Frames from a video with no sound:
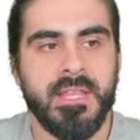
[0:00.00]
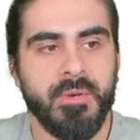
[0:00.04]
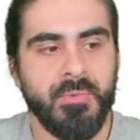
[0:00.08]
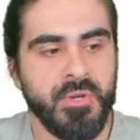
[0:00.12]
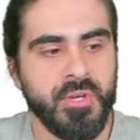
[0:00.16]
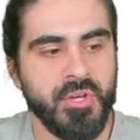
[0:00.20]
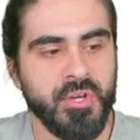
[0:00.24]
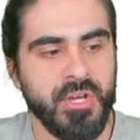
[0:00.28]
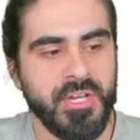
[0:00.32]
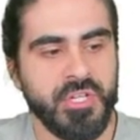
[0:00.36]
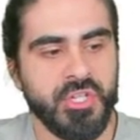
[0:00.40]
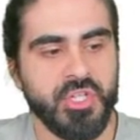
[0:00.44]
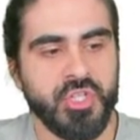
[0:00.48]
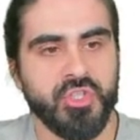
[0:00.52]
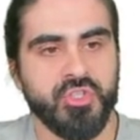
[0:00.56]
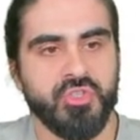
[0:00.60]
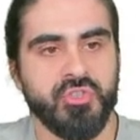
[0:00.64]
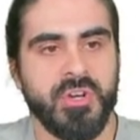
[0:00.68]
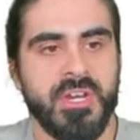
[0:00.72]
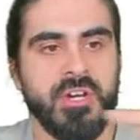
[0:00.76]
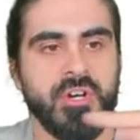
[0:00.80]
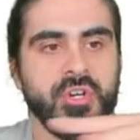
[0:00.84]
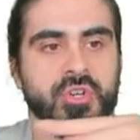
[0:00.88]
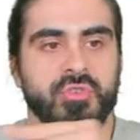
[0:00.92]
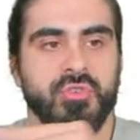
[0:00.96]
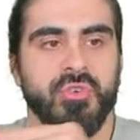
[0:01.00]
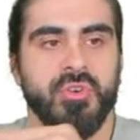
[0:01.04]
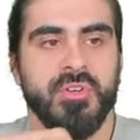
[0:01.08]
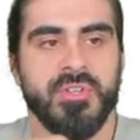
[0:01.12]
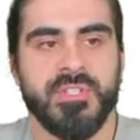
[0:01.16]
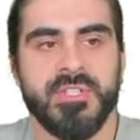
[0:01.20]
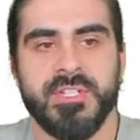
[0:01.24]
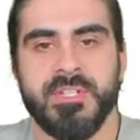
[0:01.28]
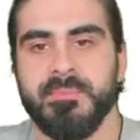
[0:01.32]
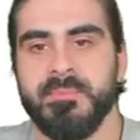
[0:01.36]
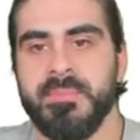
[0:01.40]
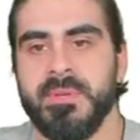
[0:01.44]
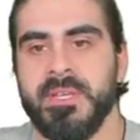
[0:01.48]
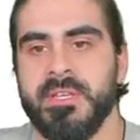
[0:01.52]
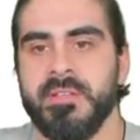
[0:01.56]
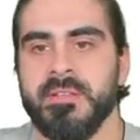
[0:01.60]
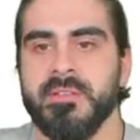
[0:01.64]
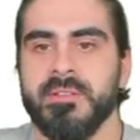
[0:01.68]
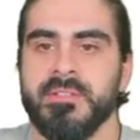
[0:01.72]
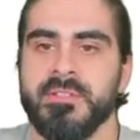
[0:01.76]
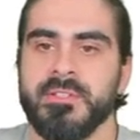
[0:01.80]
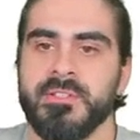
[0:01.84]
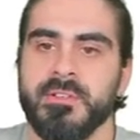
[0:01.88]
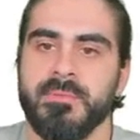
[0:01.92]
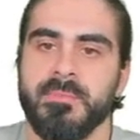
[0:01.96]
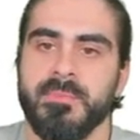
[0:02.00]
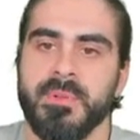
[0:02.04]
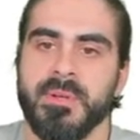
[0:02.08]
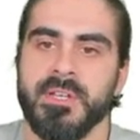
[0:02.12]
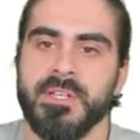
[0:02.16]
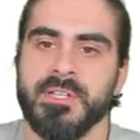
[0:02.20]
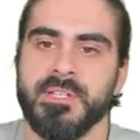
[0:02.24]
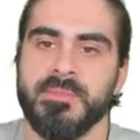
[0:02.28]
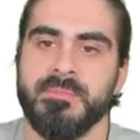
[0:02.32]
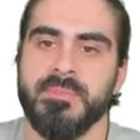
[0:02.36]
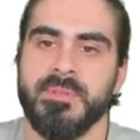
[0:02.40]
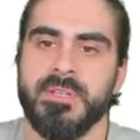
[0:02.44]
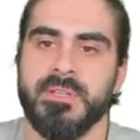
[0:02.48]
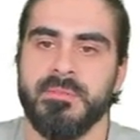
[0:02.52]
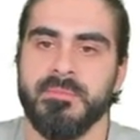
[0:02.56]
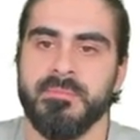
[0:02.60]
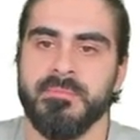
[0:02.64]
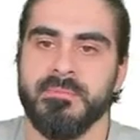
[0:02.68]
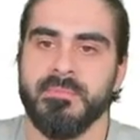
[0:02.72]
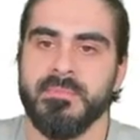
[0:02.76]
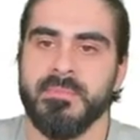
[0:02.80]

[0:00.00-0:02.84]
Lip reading: Then we're going straight across to B, so plus B.